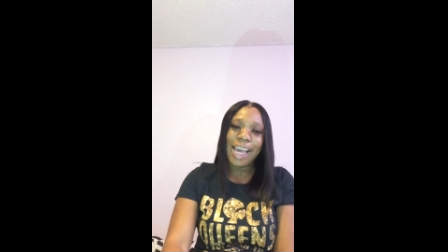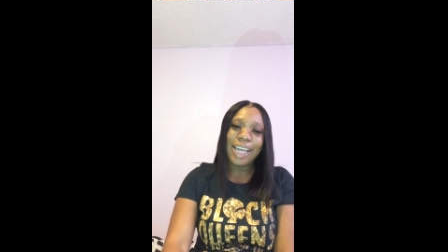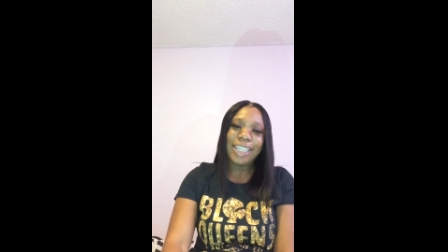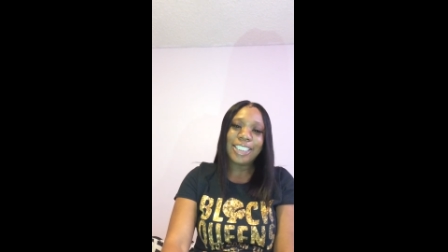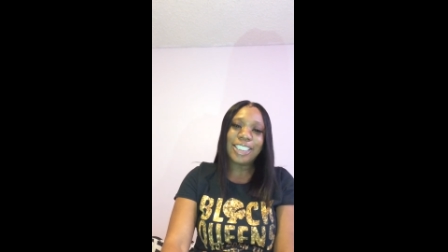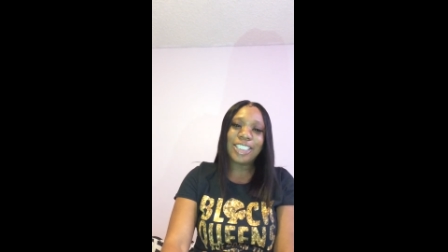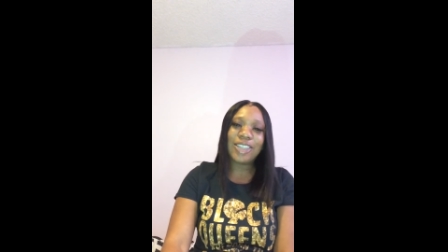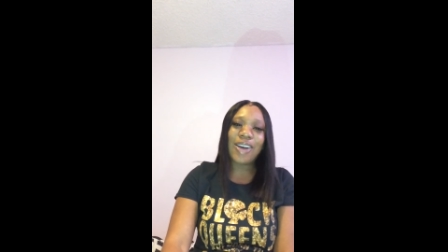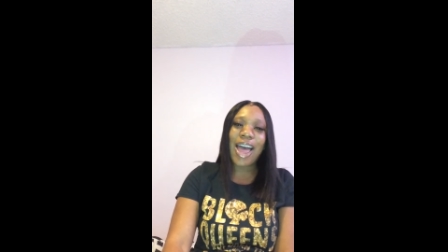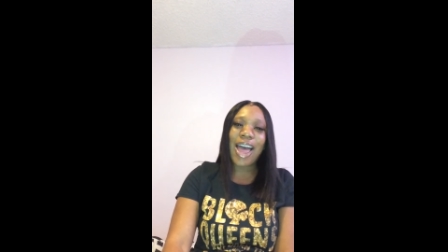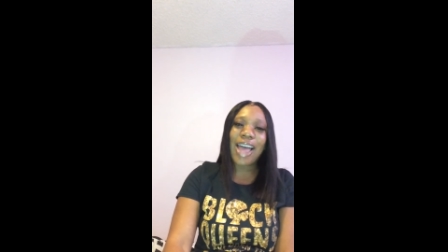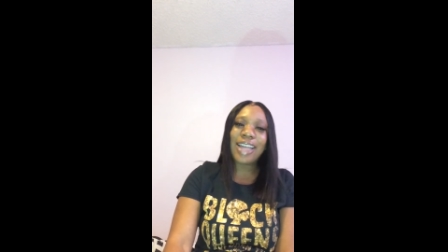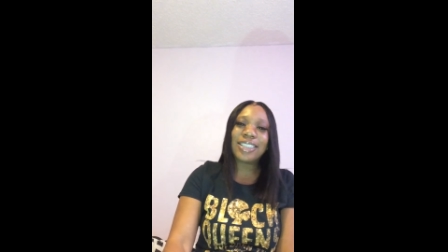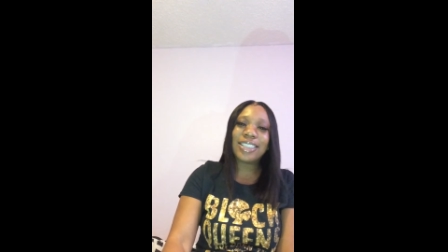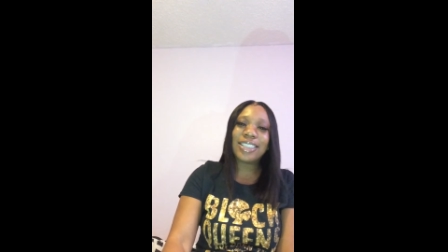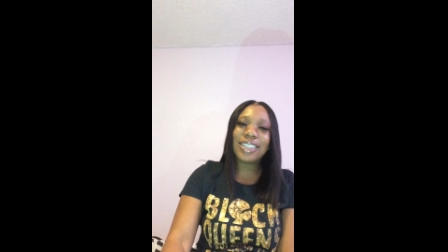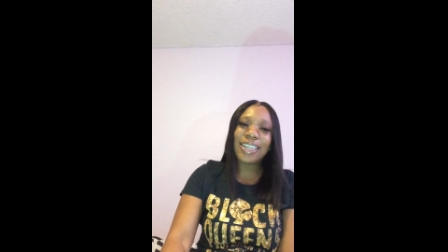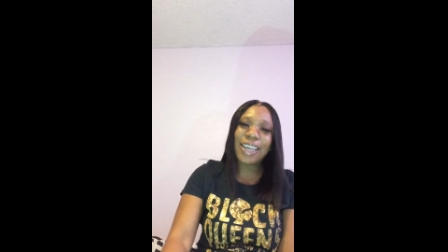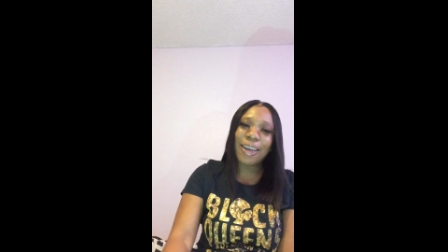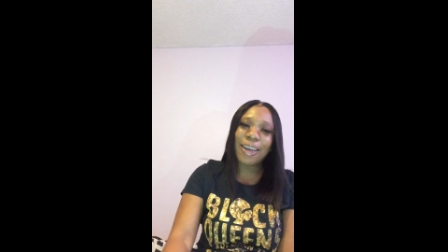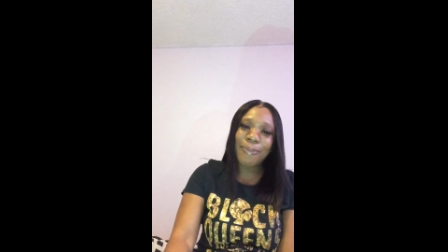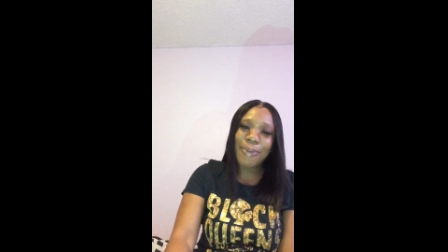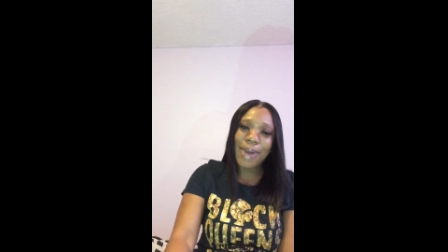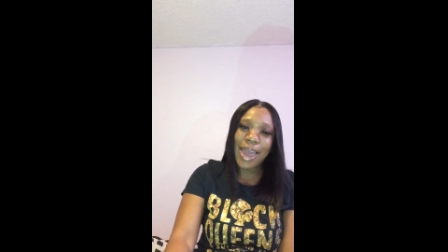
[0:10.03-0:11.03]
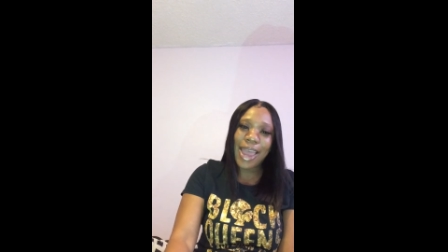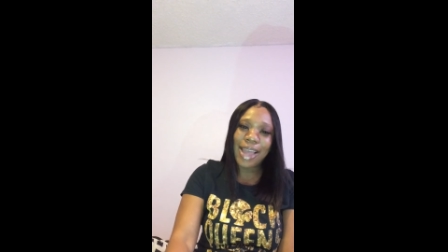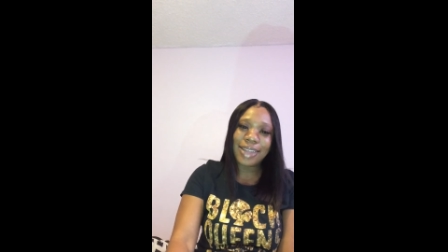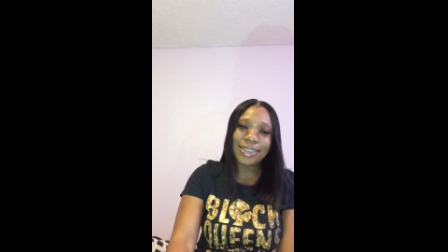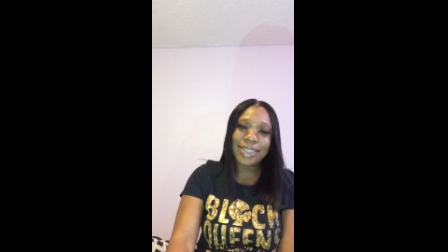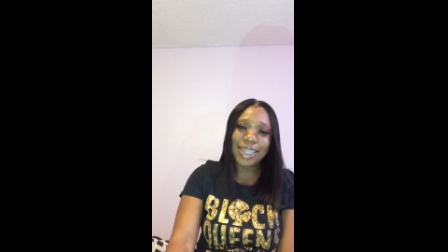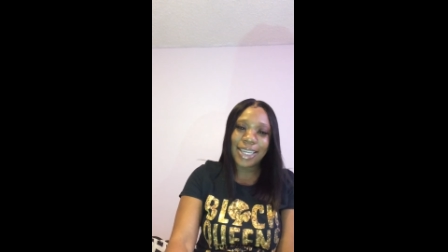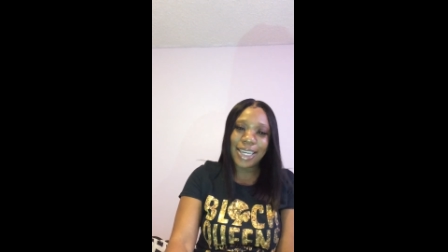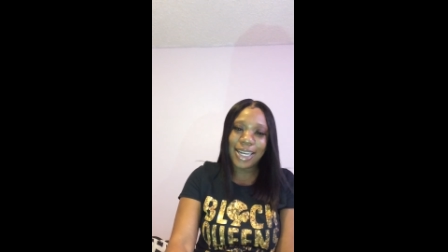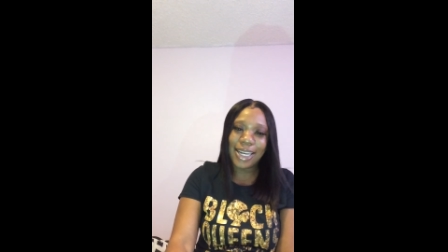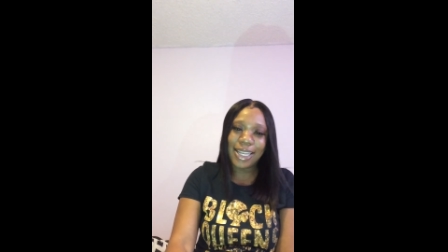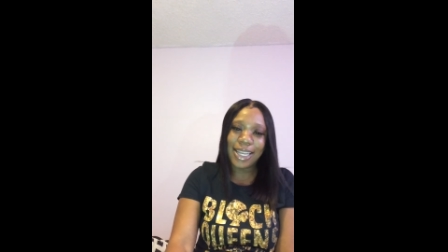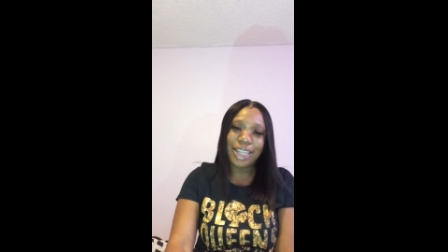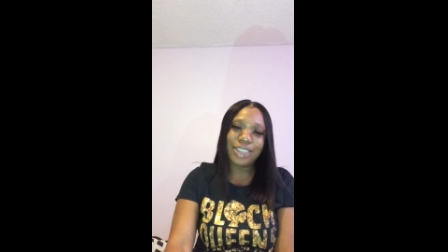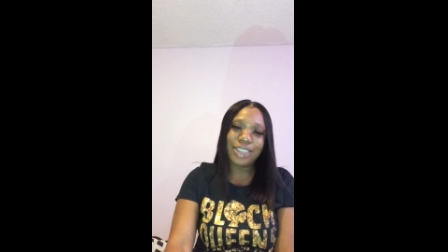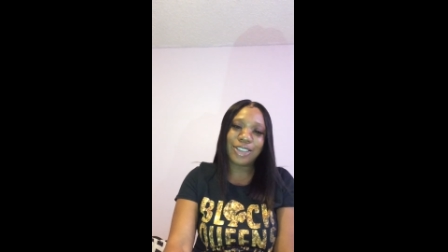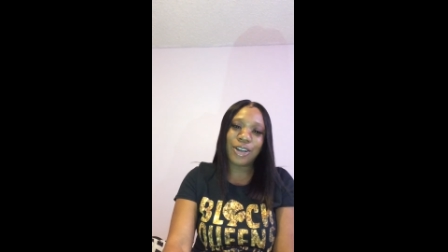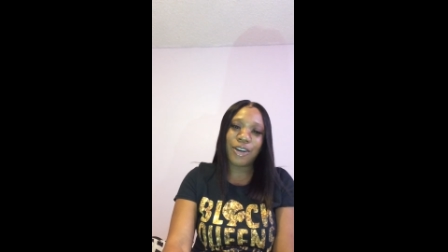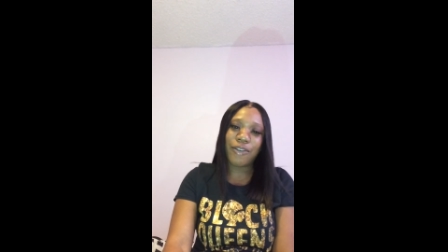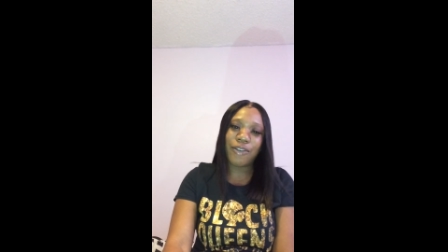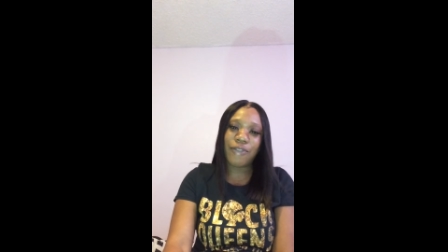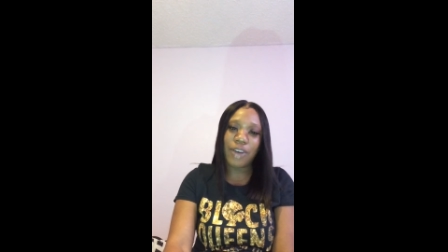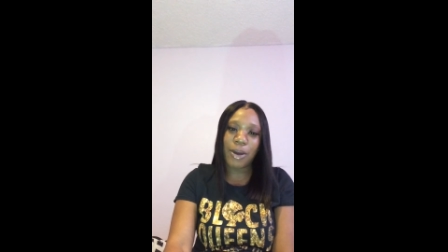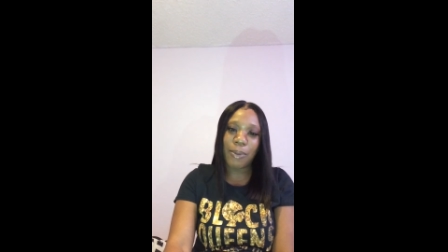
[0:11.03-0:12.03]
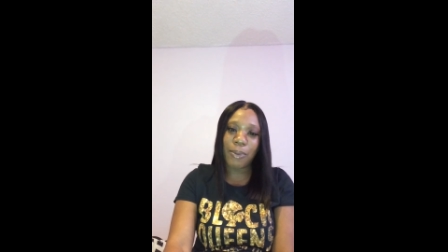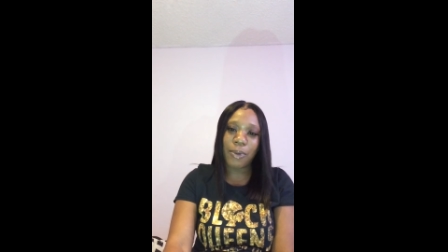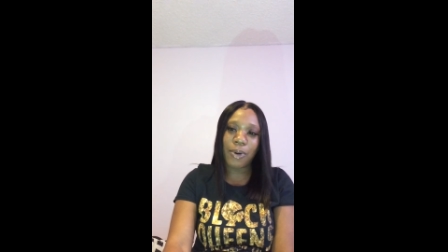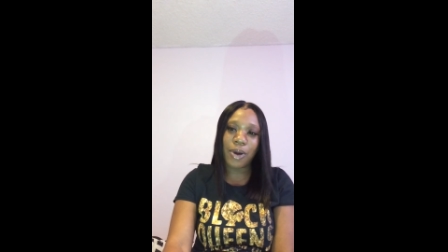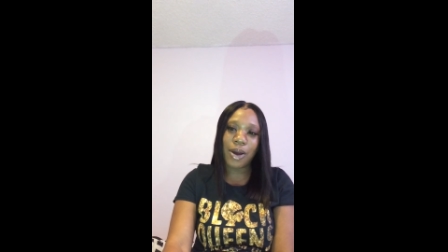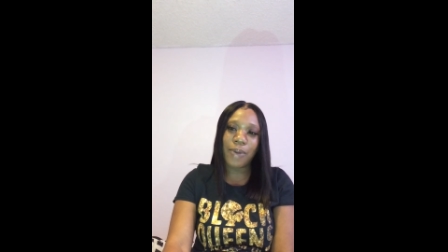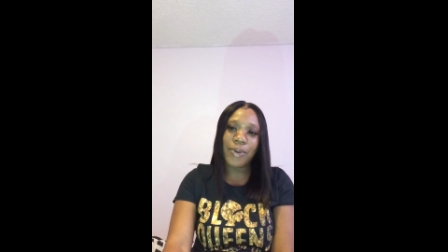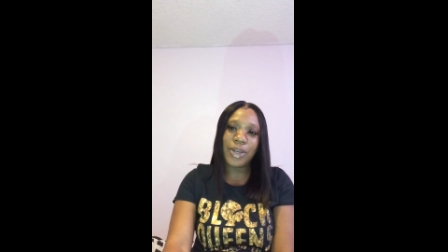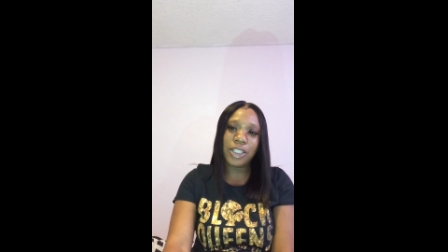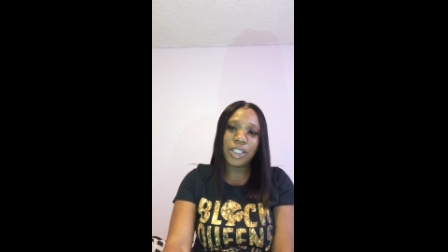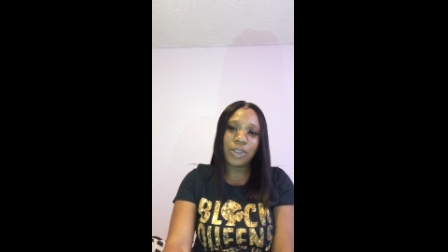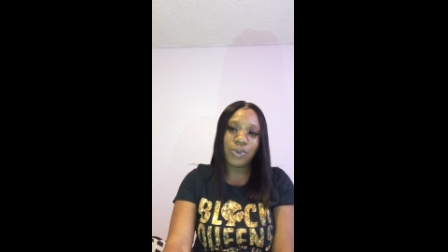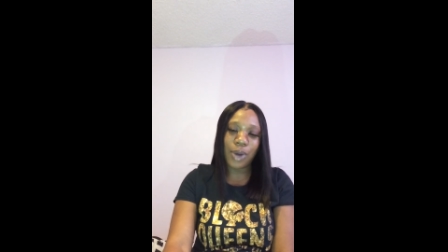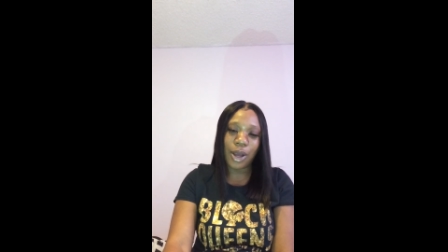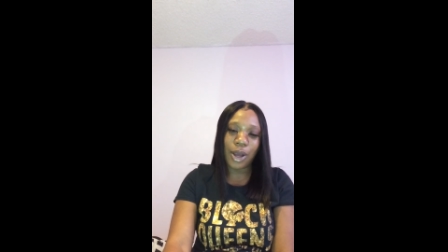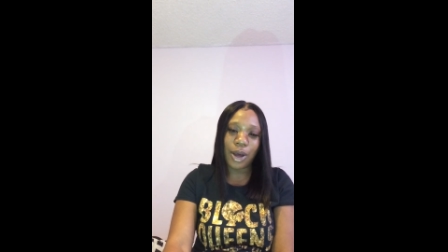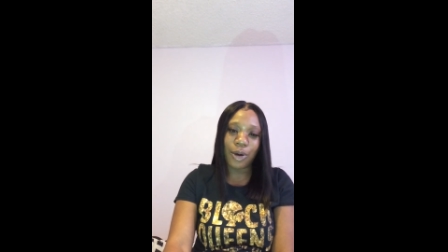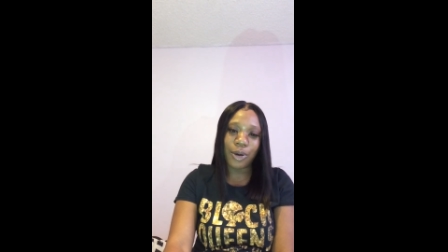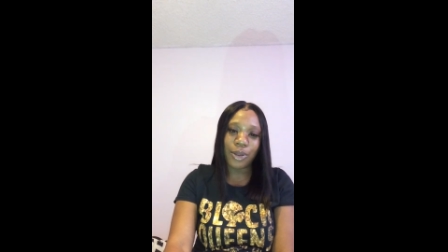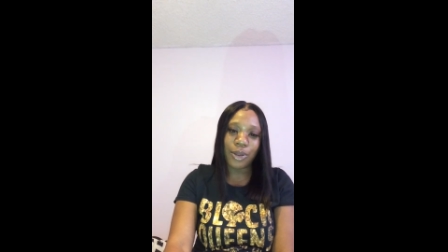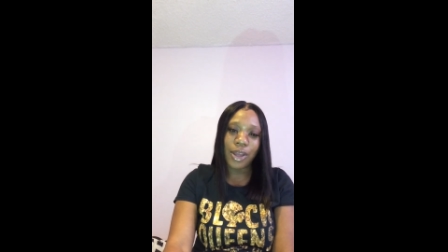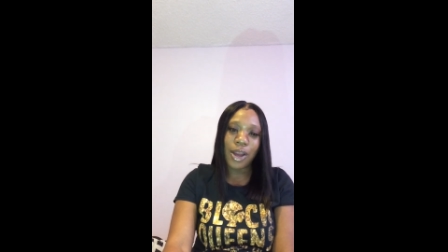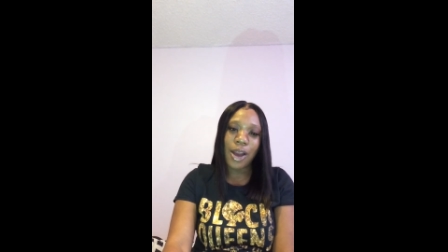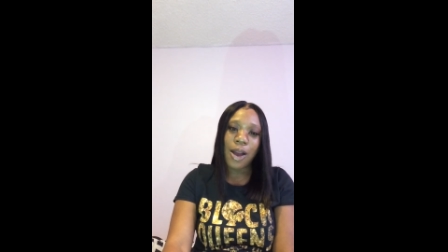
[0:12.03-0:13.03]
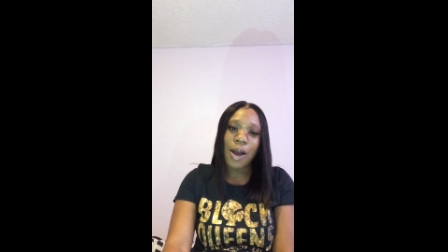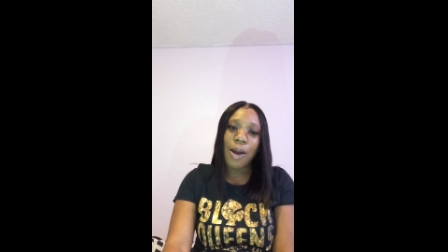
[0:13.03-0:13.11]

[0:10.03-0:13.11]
So I took and passed NCLEX on February 12th.